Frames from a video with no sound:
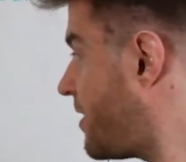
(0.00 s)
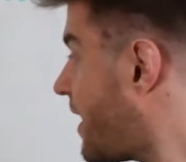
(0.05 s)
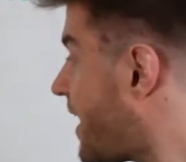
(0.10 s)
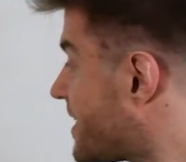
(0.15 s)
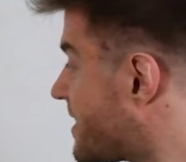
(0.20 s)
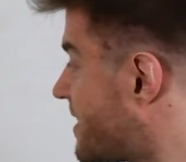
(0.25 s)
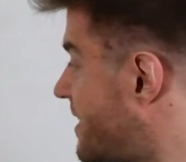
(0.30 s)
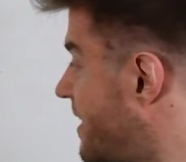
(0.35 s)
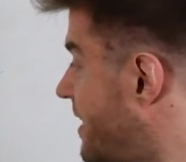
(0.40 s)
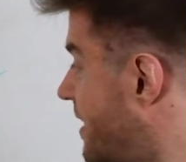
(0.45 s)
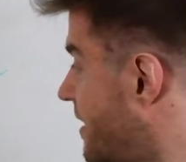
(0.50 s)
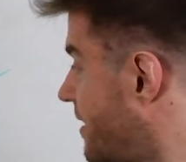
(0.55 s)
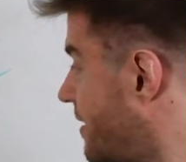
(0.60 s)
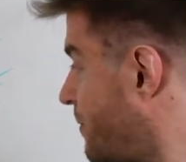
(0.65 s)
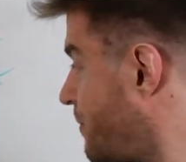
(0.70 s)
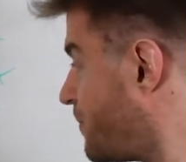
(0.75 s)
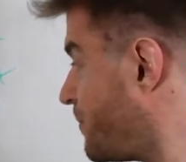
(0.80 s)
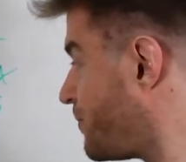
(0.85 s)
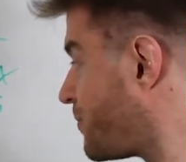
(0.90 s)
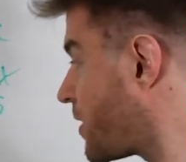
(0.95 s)
Last
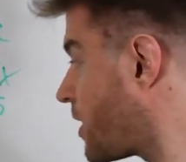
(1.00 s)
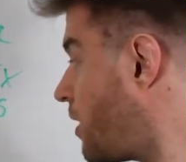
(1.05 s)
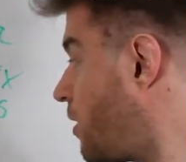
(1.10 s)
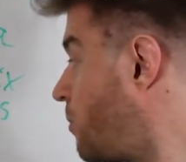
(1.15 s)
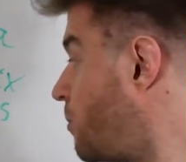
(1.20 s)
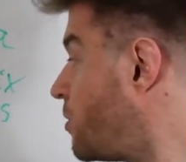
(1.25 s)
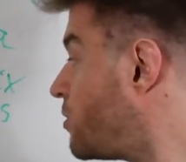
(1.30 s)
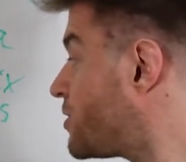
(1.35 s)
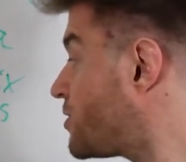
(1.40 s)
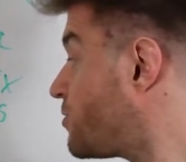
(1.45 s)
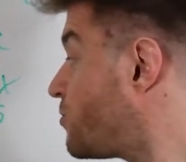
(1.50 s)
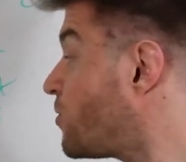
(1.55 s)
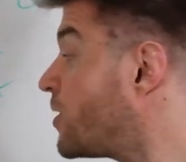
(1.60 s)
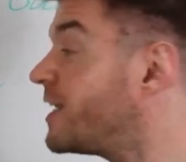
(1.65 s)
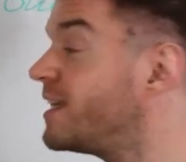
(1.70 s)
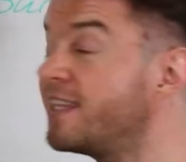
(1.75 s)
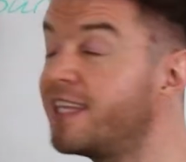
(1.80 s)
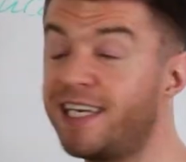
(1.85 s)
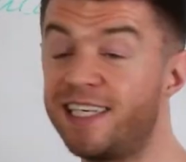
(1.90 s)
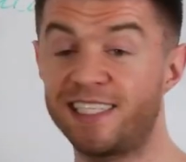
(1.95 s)
thing, emotion
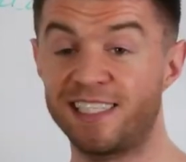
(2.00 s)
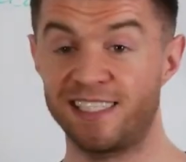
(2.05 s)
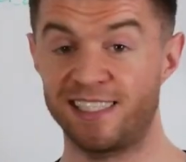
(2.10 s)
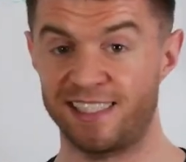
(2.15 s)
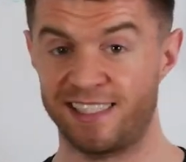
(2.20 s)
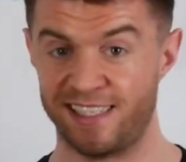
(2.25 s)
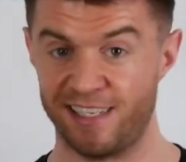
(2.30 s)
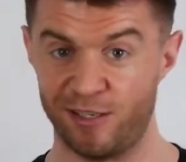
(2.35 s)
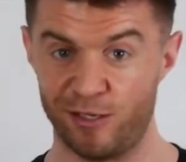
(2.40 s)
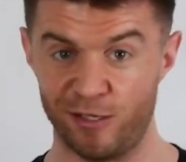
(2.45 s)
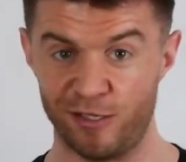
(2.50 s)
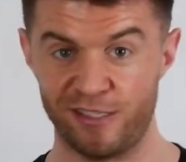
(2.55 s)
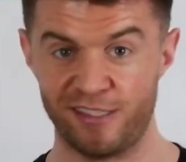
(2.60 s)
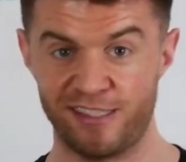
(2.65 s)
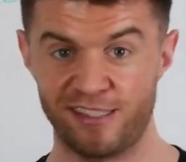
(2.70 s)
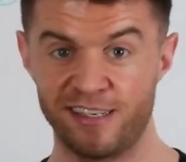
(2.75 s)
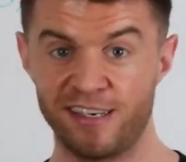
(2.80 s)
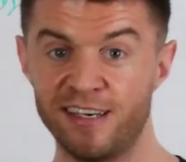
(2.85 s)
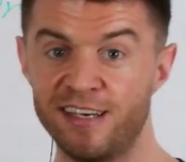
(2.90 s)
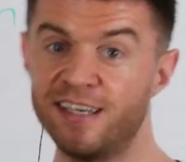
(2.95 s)
regulation
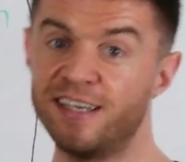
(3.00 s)
skills.